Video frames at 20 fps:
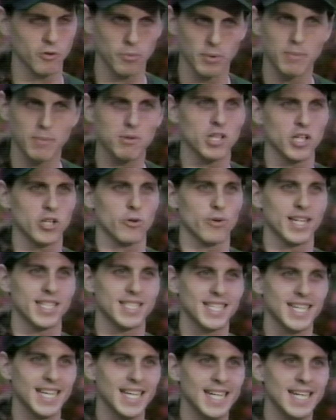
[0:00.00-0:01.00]
for people under
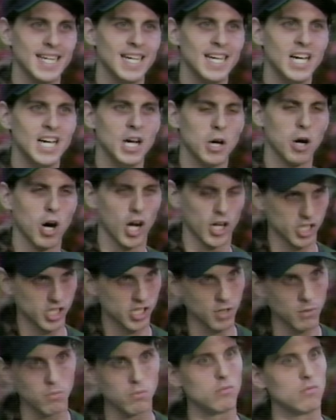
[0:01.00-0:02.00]
18 on
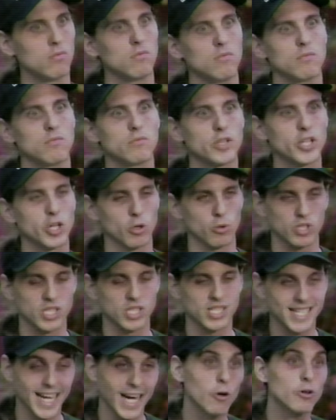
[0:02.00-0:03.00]
some you know,
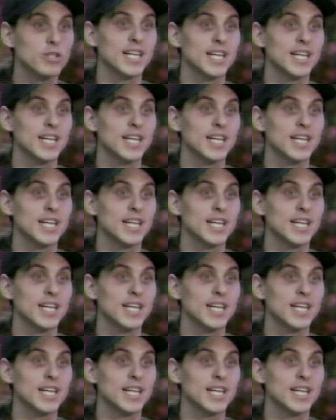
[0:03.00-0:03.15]
scare